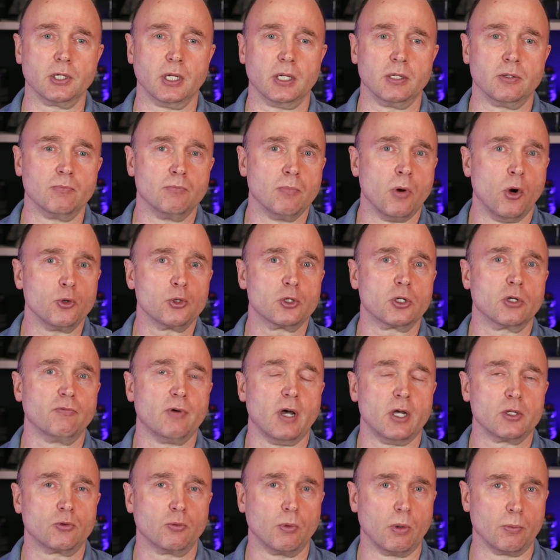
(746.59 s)
And most of
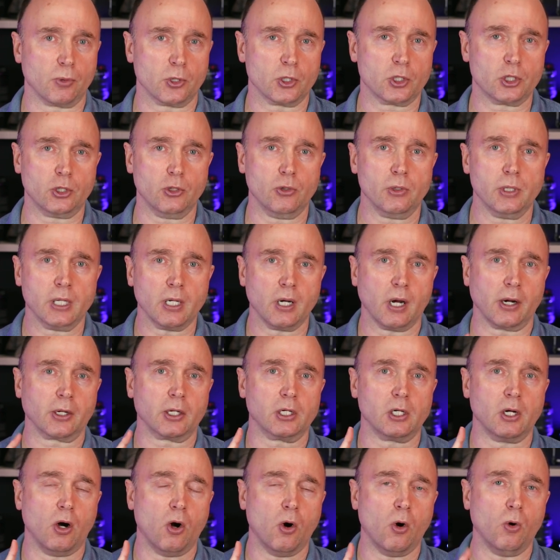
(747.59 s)
us, when we're shooting, are
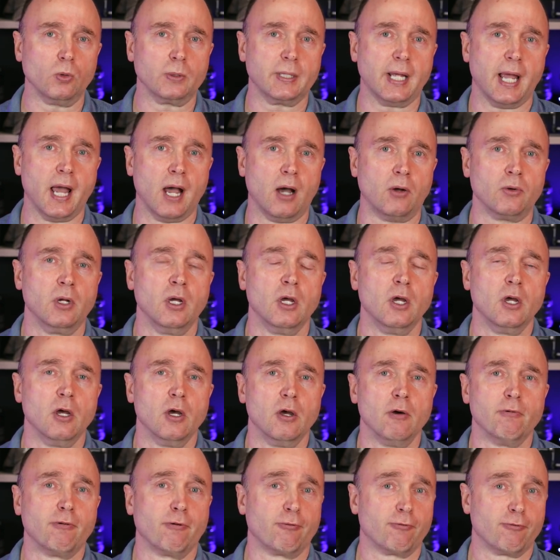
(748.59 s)
going to hold down
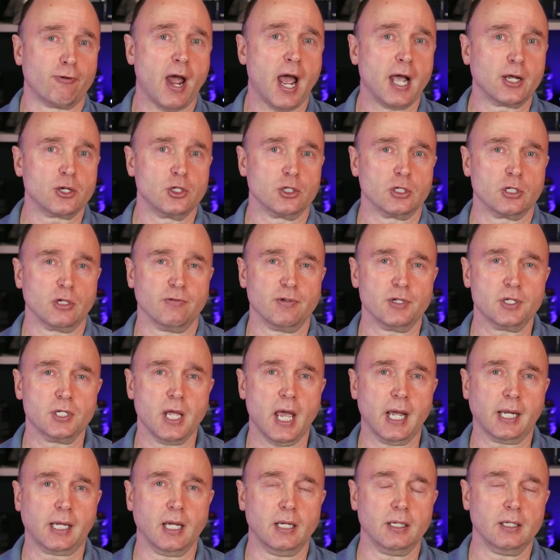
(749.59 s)
for fractions of a
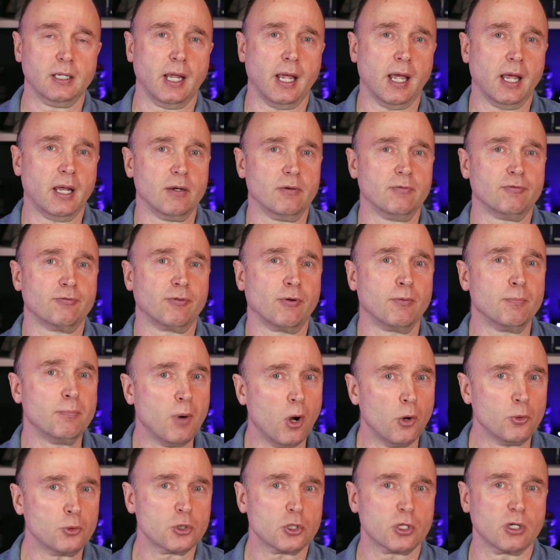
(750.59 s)
second, and for
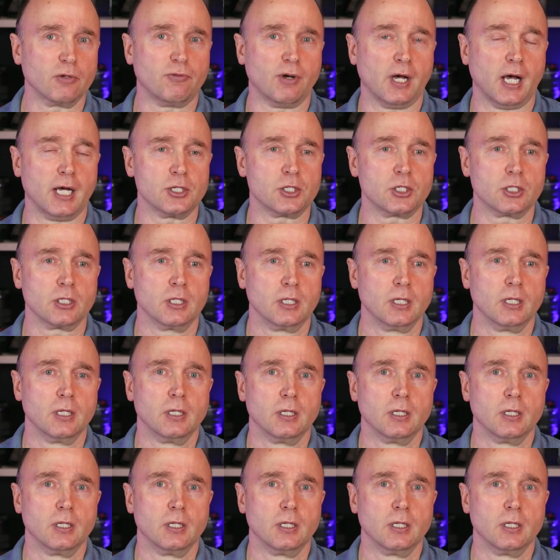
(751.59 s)
most of us,